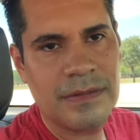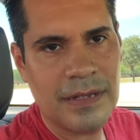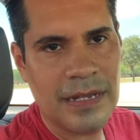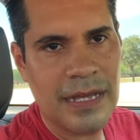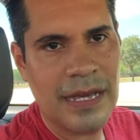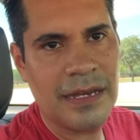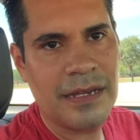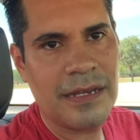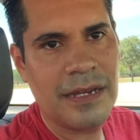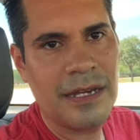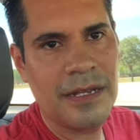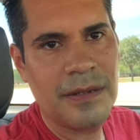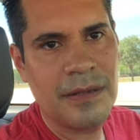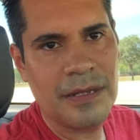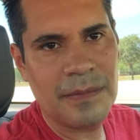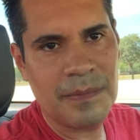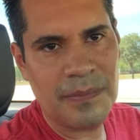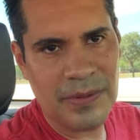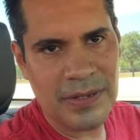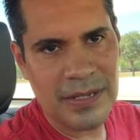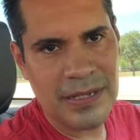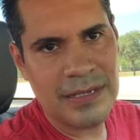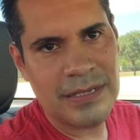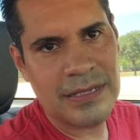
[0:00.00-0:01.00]
like it, uh,
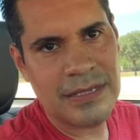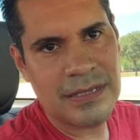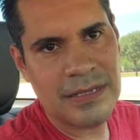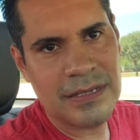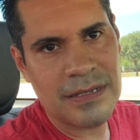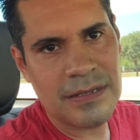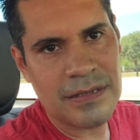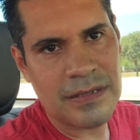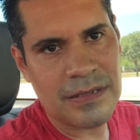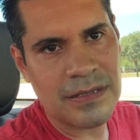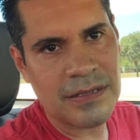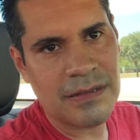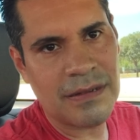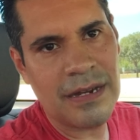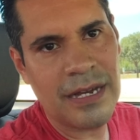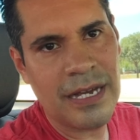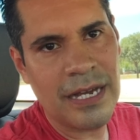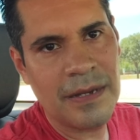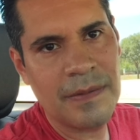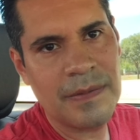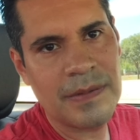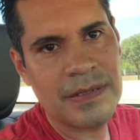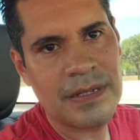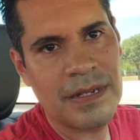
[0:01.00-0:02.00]
please
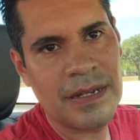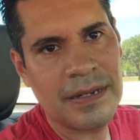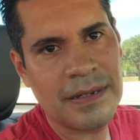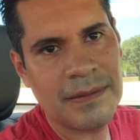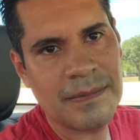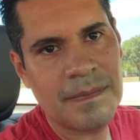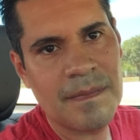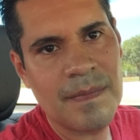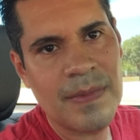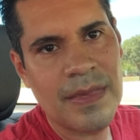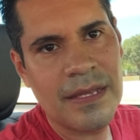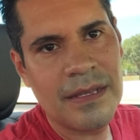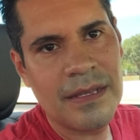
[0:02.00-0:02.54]
subscribe and